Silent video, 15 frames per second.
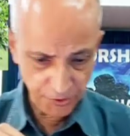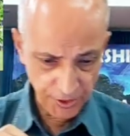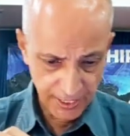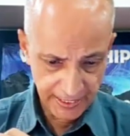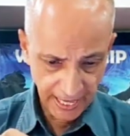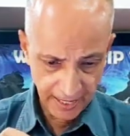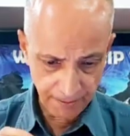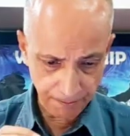
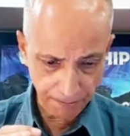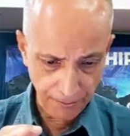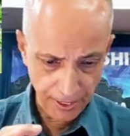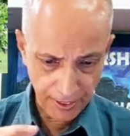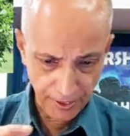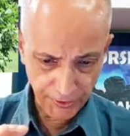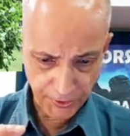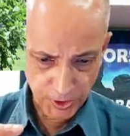tree that
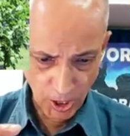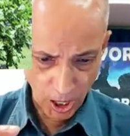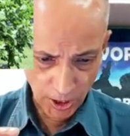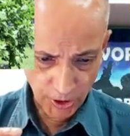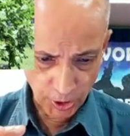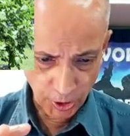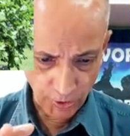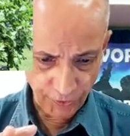bringeth
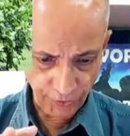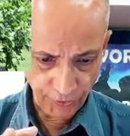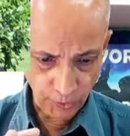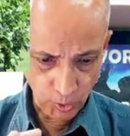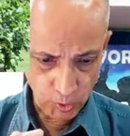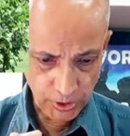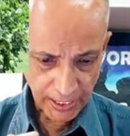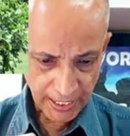not good
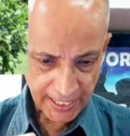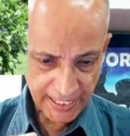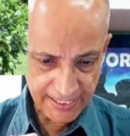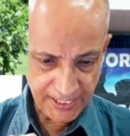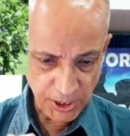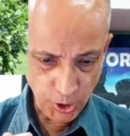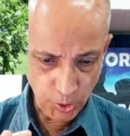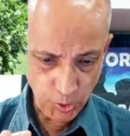fruit
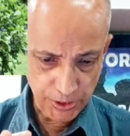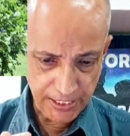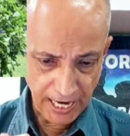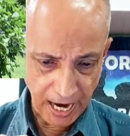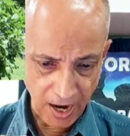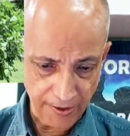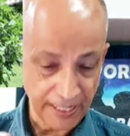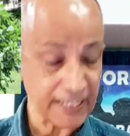is hewn
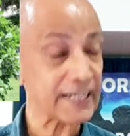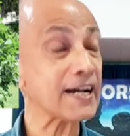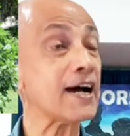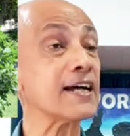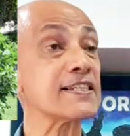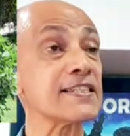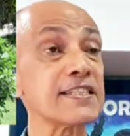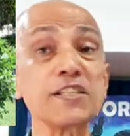down and
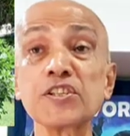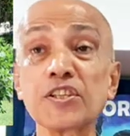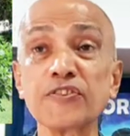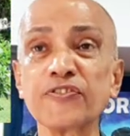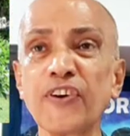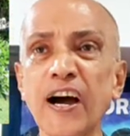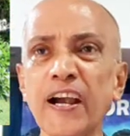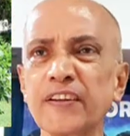cast into
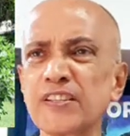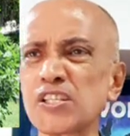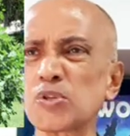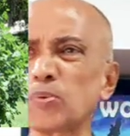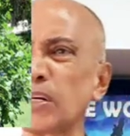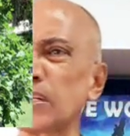the fire." This is